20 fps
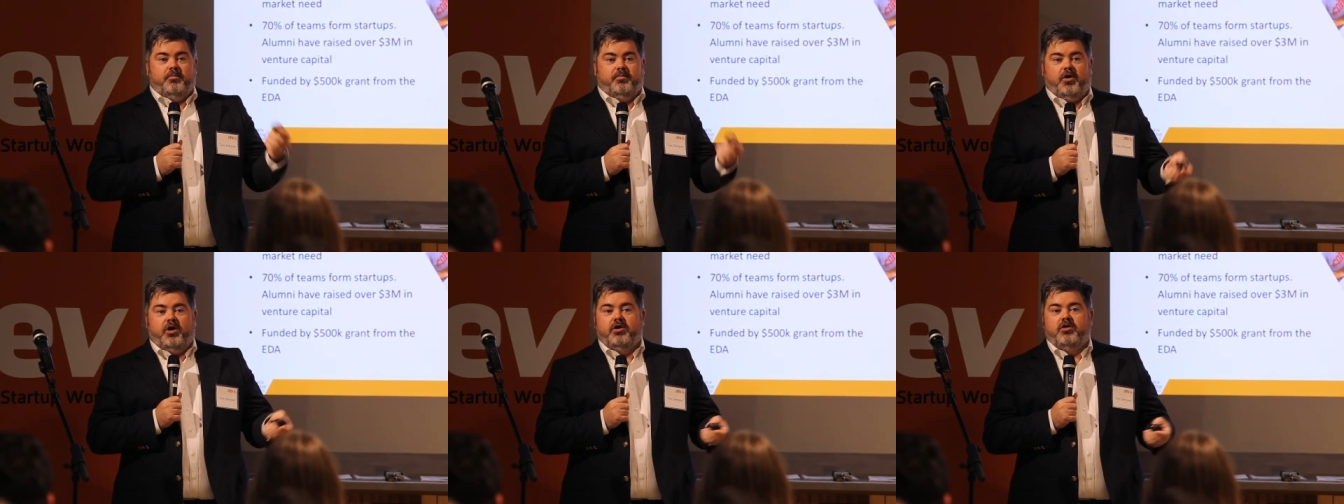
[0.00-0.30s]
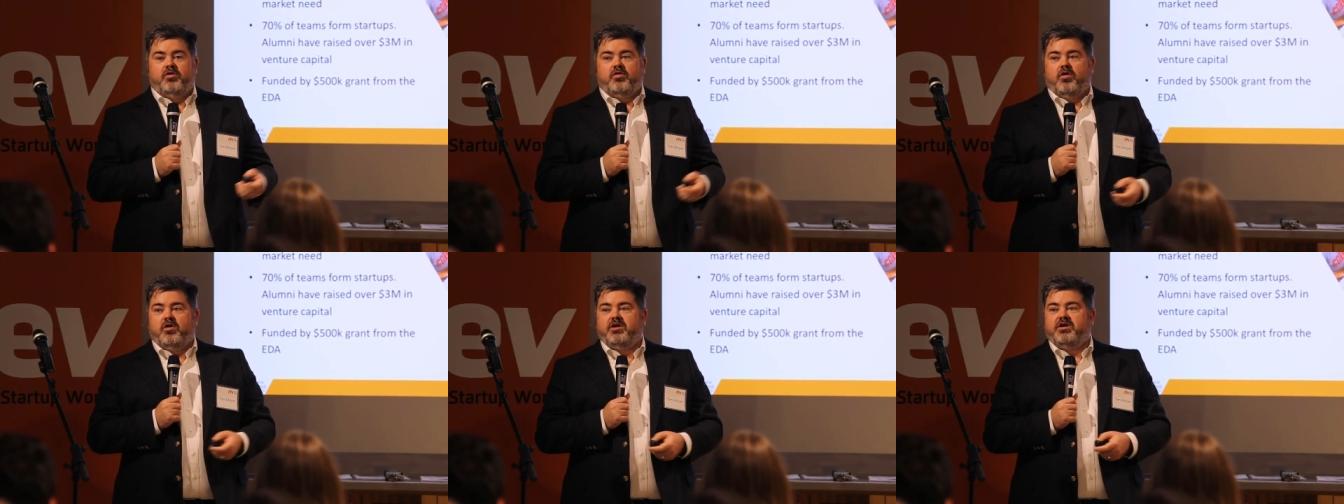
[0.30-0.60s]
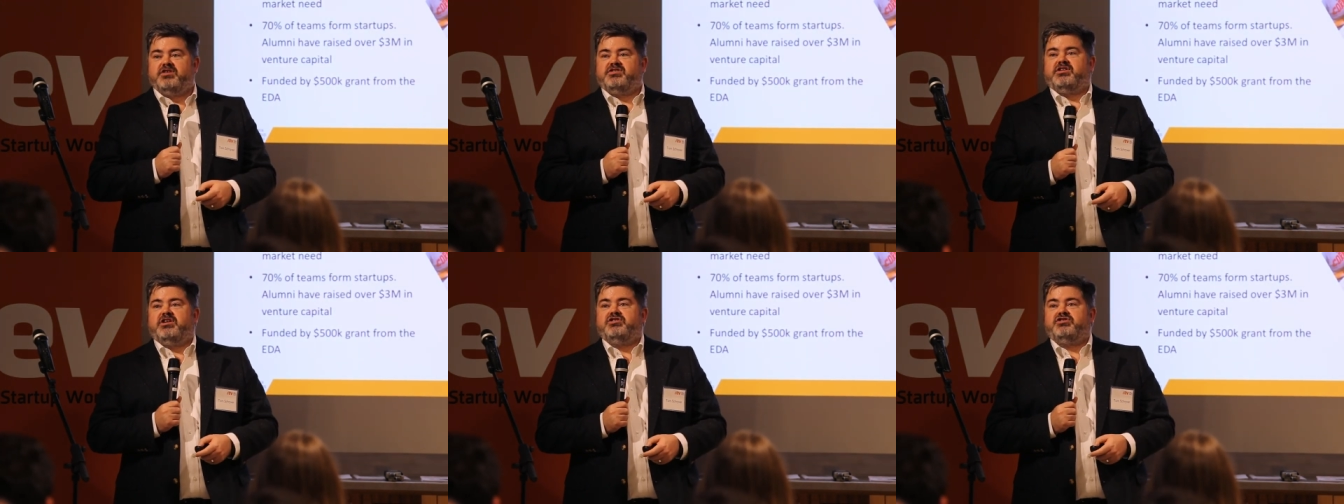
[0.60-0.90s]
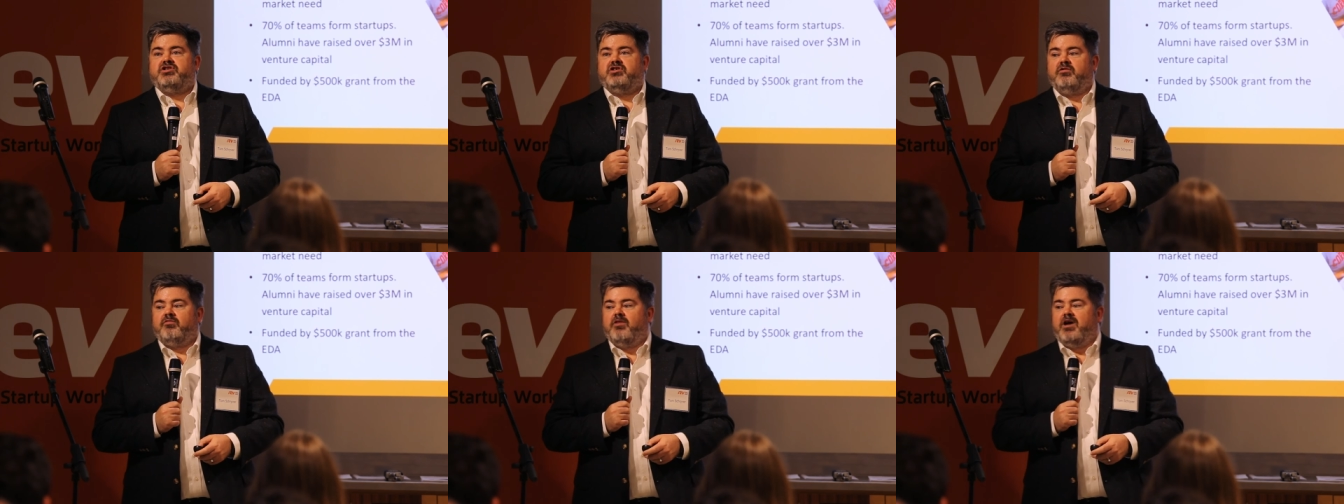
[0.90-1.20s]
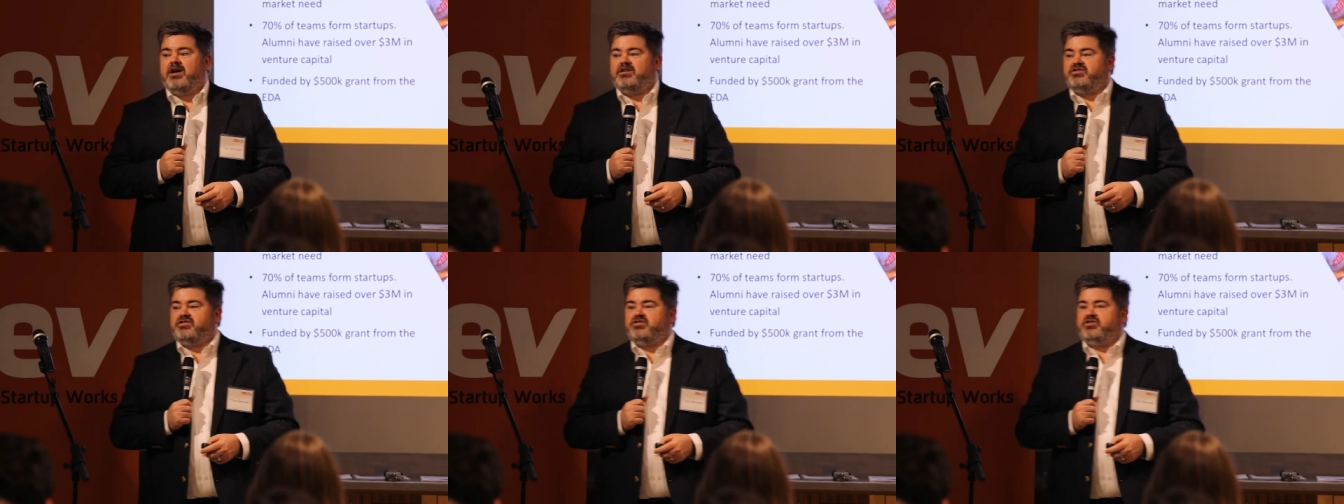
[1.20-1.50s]
partner organization in
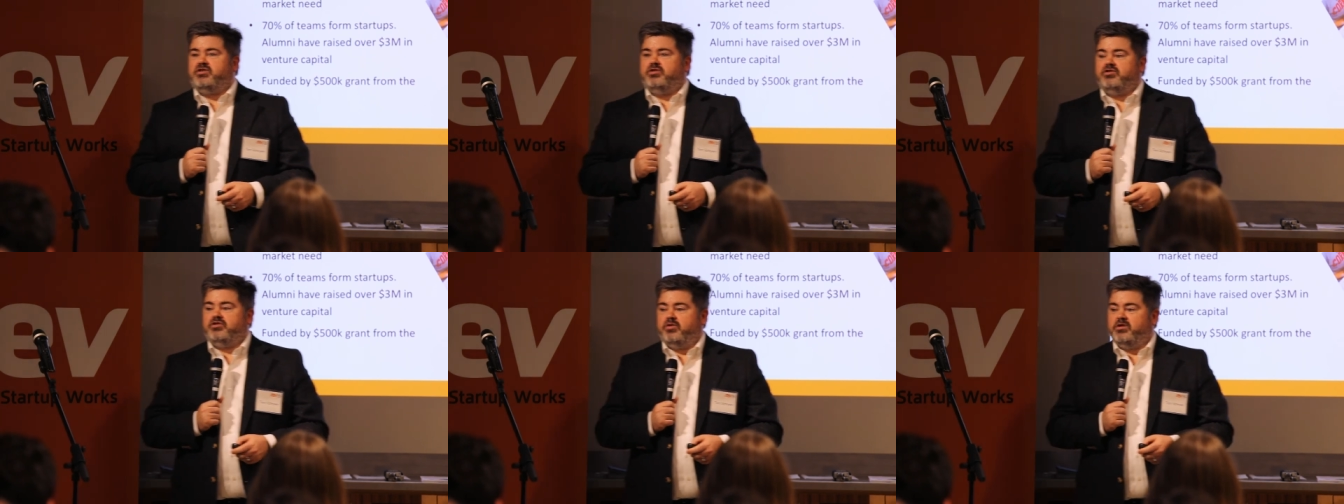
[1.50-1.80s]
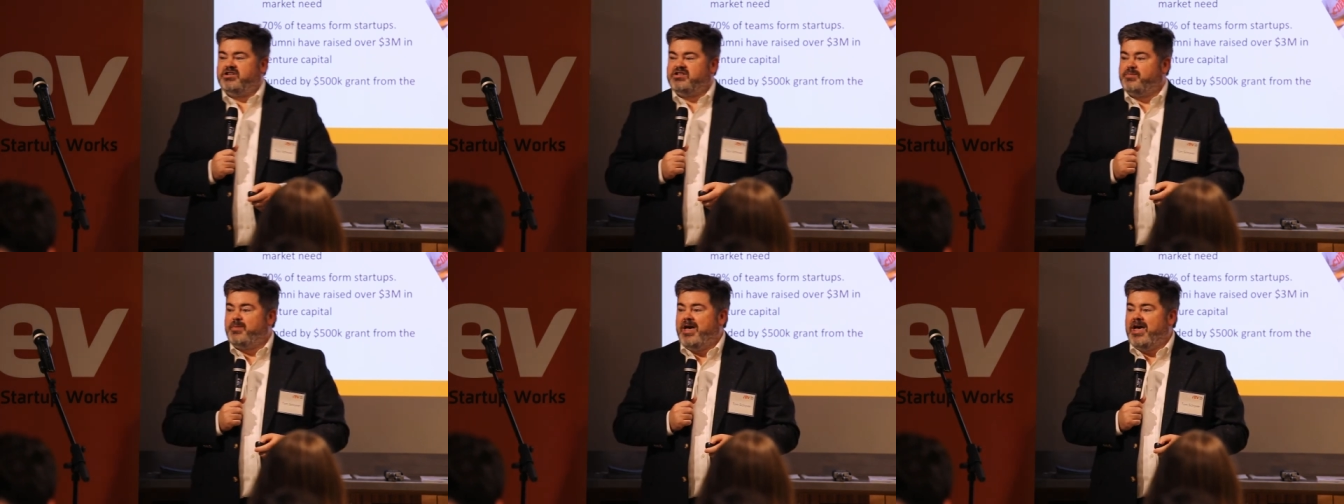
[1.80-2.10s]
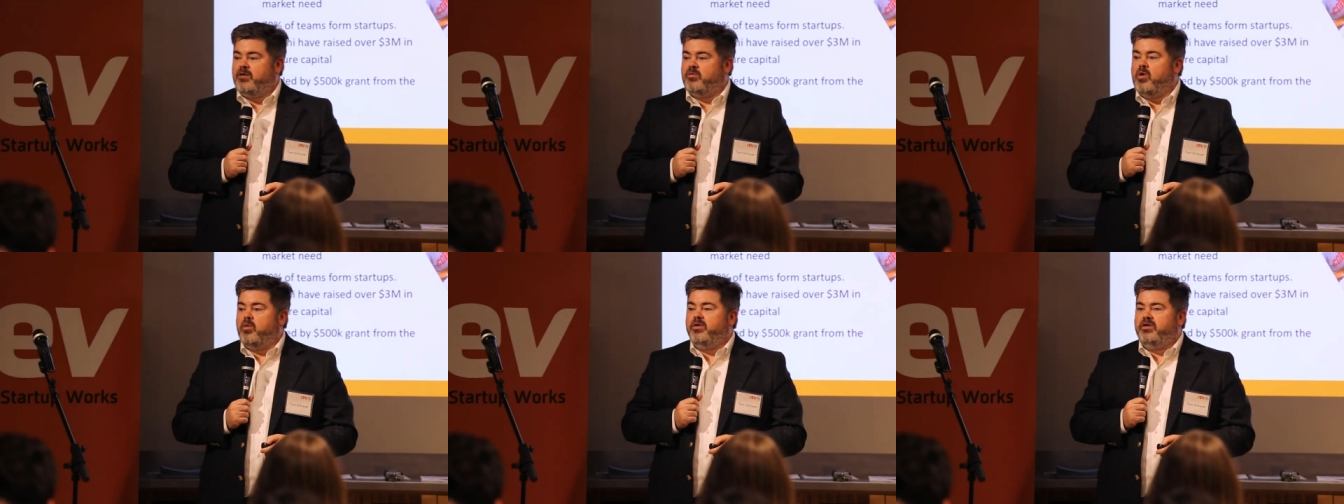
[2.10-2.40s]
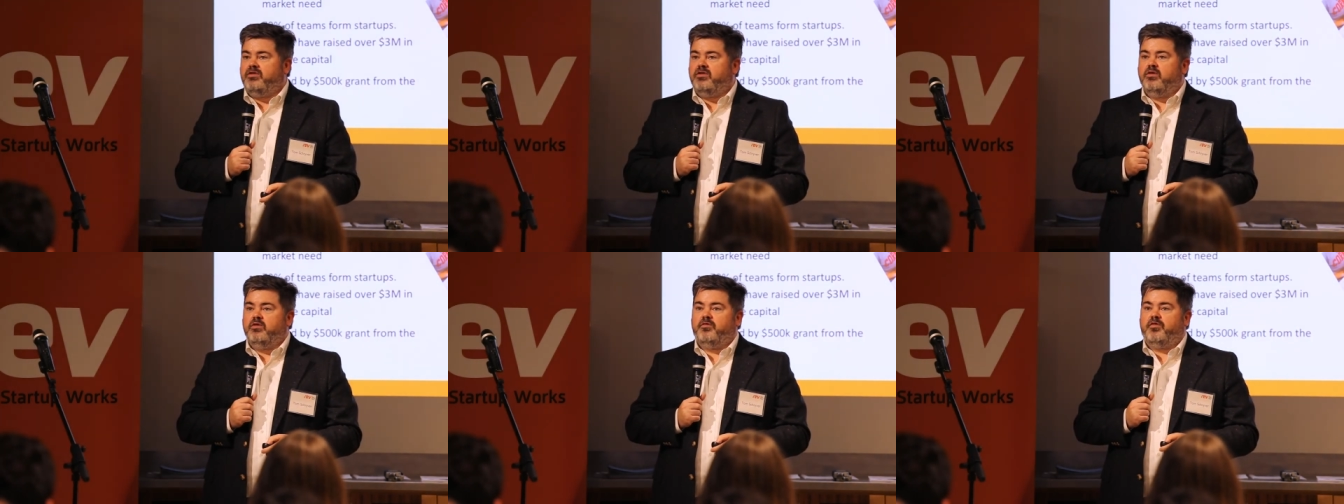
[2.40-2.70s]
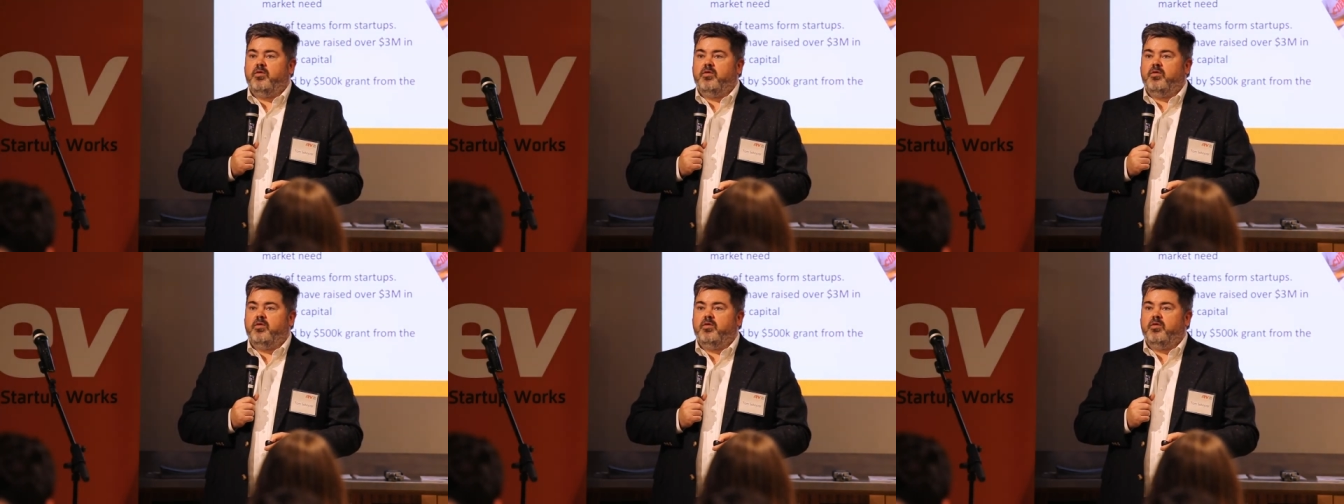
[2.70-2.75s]
Rochester to expand what we do